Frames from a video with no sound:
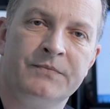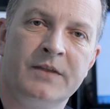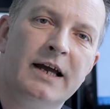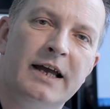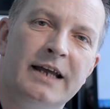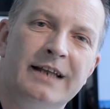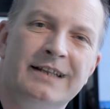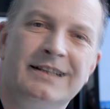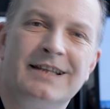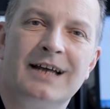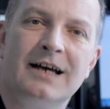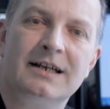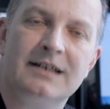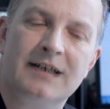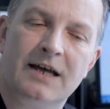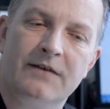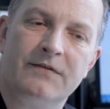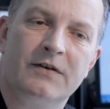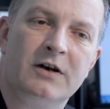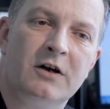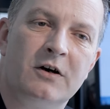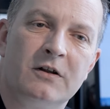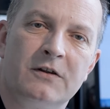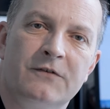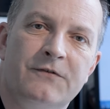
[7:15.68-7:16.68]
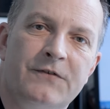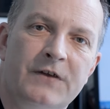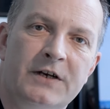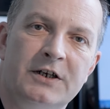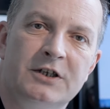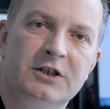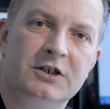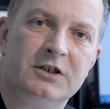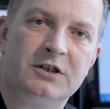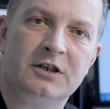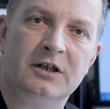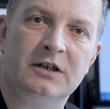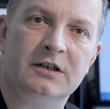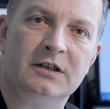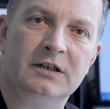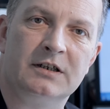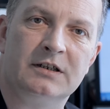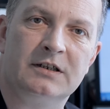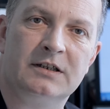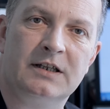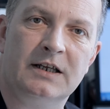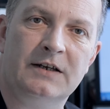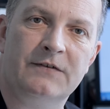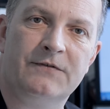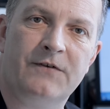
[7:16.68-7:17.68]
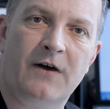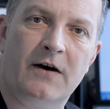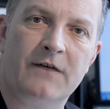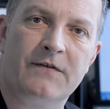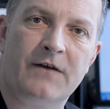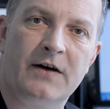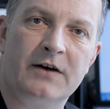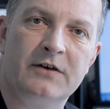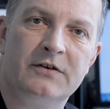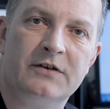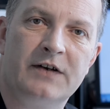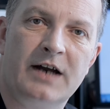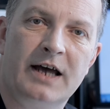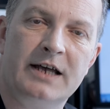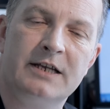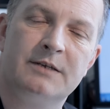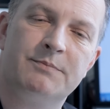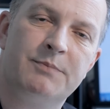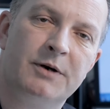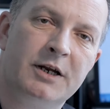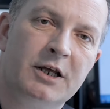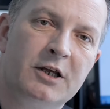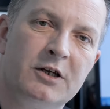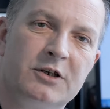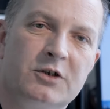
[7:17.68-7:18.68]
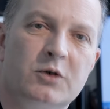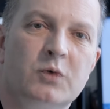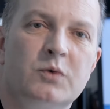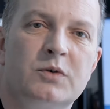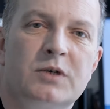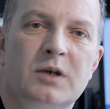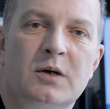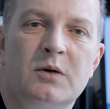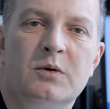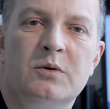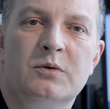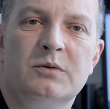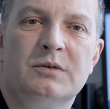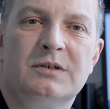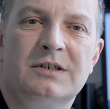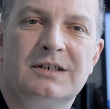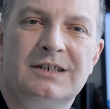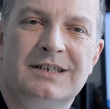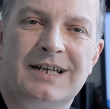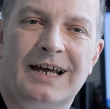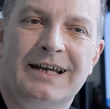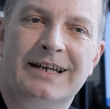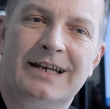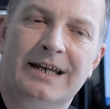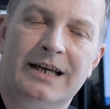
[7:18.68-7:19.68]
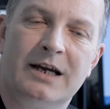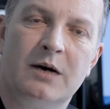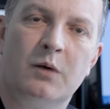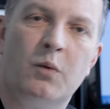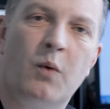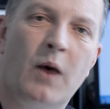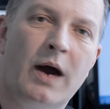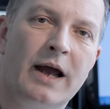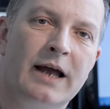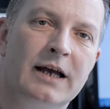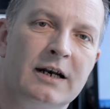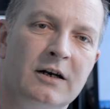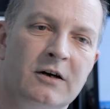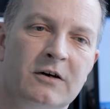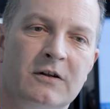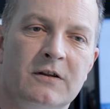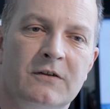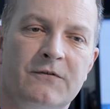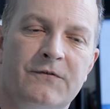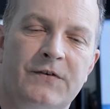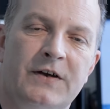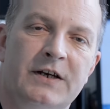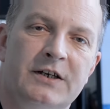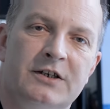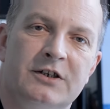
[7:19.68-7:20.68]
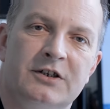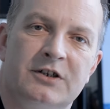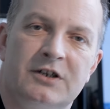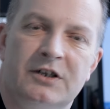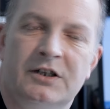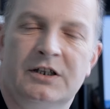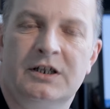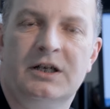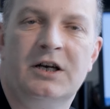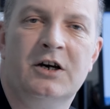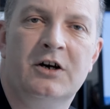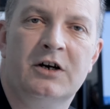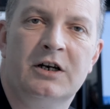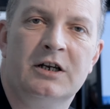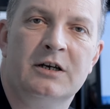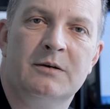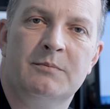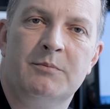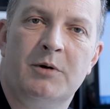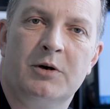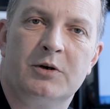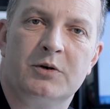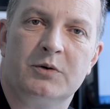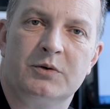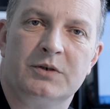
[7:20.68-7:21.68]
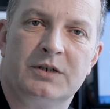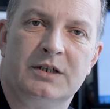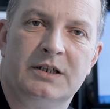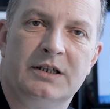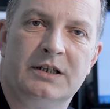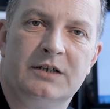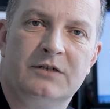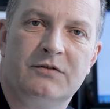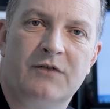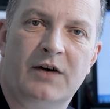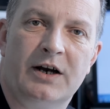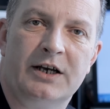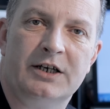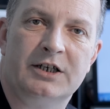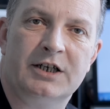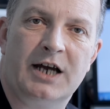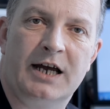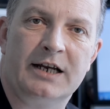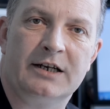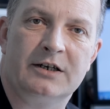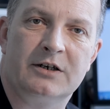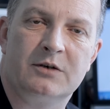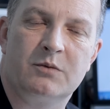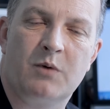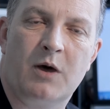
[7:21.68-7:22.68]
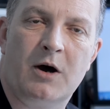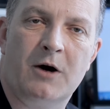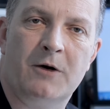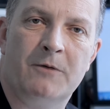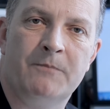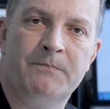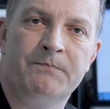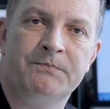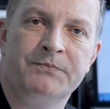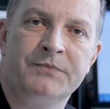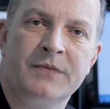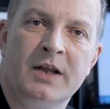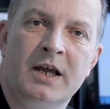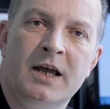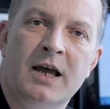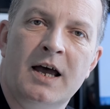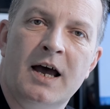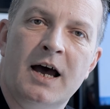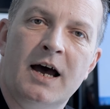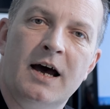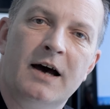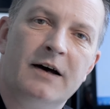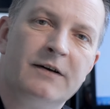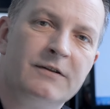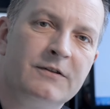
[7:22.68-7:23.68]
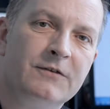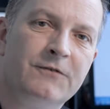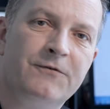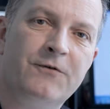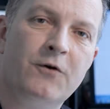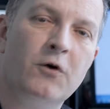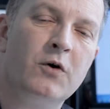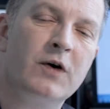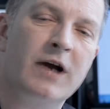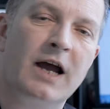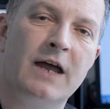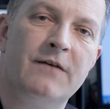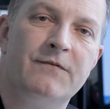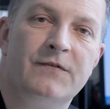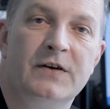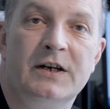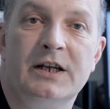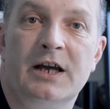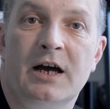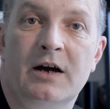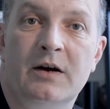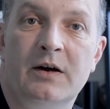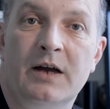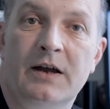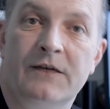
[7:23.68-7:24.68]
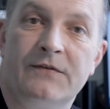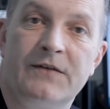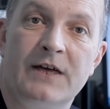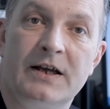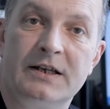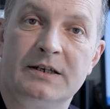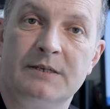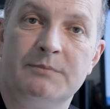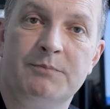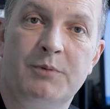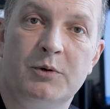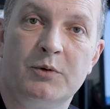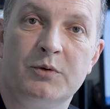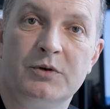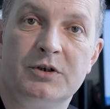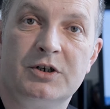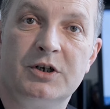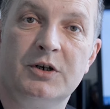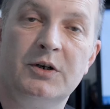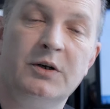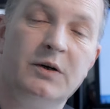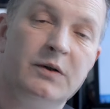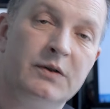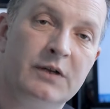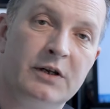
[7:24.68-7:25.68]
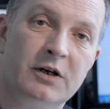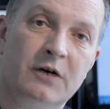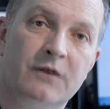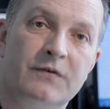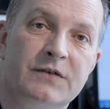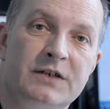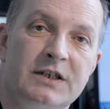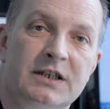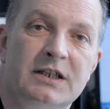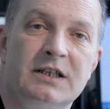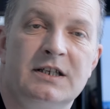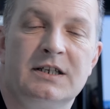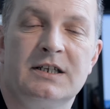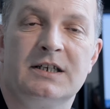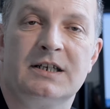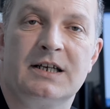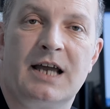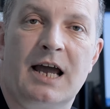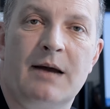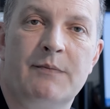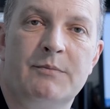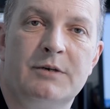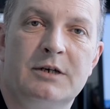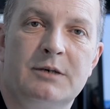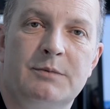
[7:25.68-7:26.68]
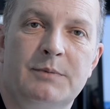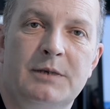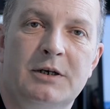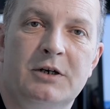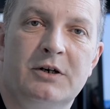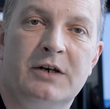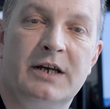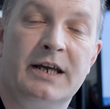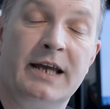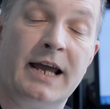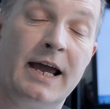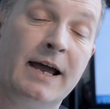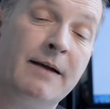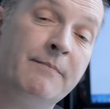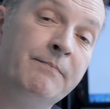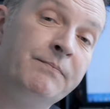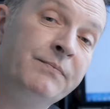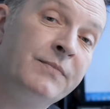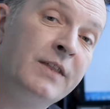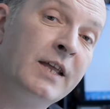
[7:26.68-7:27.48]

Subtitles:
It does have a lot of the features that the D500 has, but it's also taking away a lot of the features that the earlier models in this range had as well. The 4K video, if that's important to you, then obviously this is a camera to be looking at.